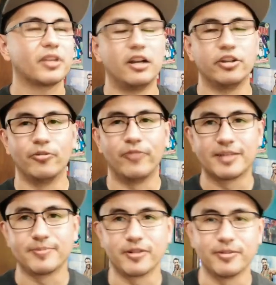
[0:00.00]
new
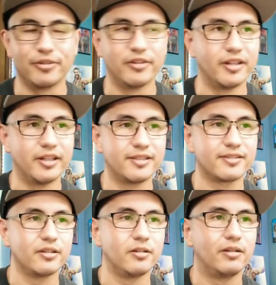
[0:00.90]
Facebook community,
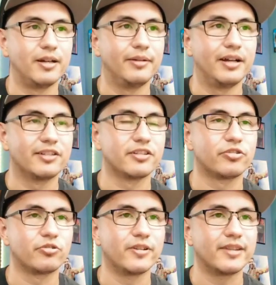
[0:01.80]
so I
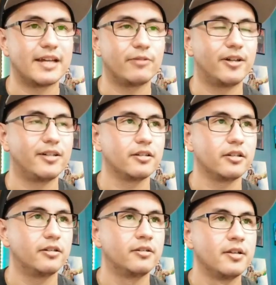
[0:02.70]
just joined that a while
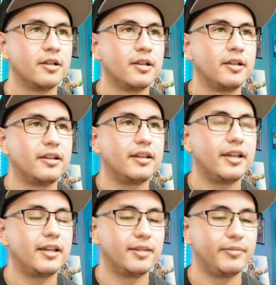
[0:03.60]
ago,
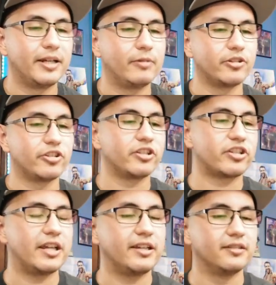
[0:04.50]
and him and I were
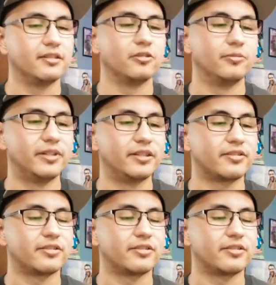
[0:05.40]
chit-chatting a little bit.